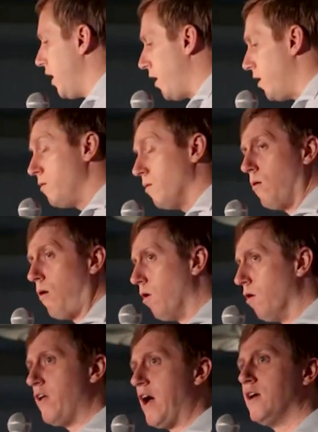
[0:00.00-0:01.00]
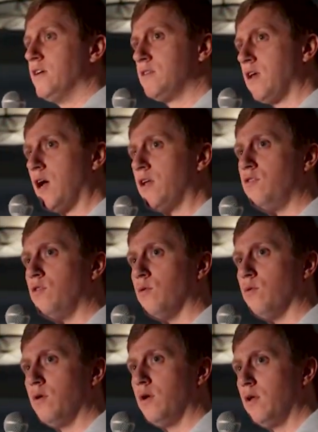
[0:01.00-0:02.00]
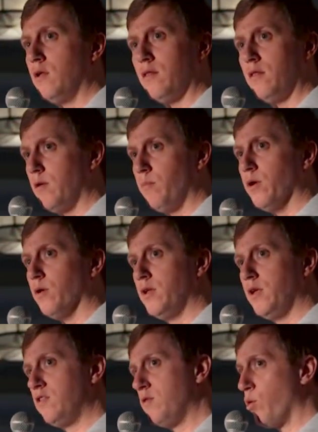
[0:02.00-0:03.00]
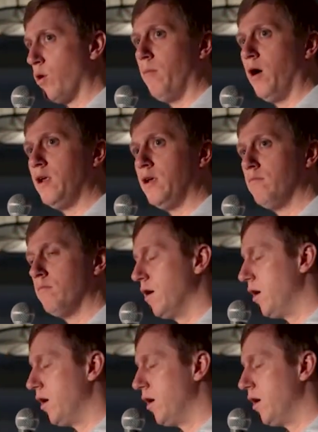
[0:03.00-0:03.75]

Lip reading: and all of that is tied to the ability to print money.